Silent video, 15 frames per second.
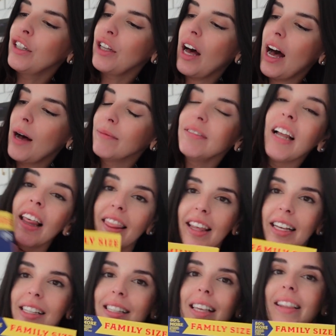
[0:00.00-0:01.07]
nut
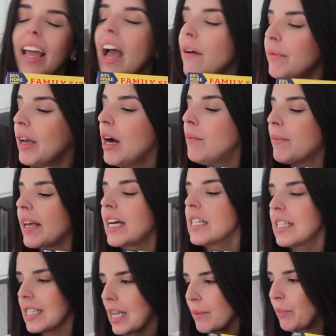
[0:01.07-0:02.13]
thins, and they have become like a
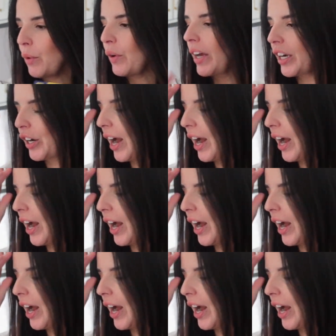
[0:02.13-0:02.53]
staple in our